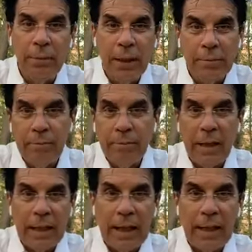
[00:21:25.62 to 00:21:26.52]
But
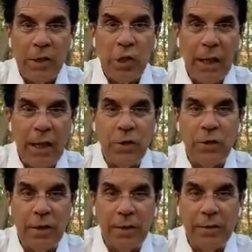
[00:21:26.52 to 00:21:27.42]
a lot of that
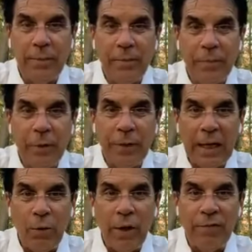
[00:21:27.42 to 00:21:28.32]
changed, and we
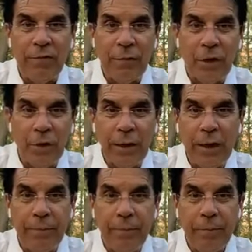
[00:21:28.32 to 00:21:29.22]
got away from the
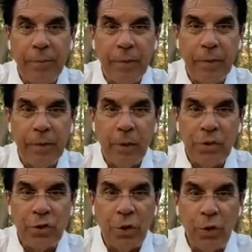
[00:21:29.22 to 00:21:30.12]
anointing. No,
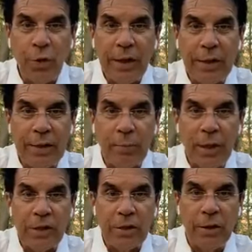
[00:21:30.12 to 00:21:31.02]
it's the anointing that
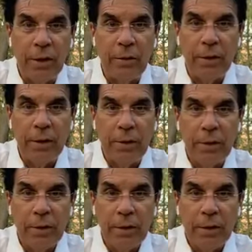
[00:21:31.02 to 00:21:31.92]
breaks the yoke.
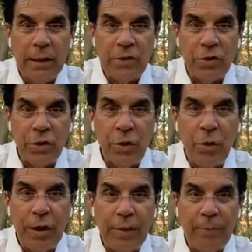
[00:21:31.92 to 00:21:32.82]
It's the
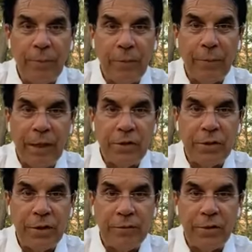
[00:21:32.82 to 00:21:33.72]
anointing that makes
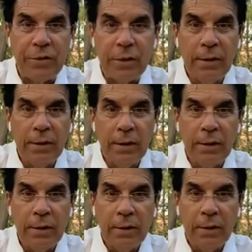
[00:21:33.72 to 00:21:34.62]
the difference.
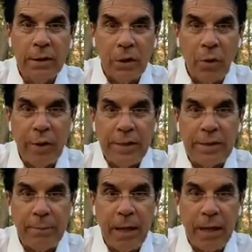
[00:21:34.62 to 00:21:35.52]
The anointing
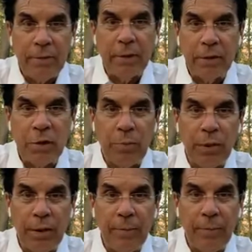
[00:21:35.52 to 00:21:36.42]
is the power of the Holy
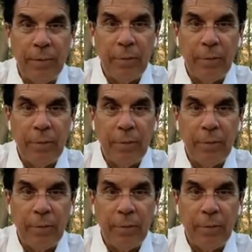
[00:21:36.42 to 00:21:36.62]
Spirit.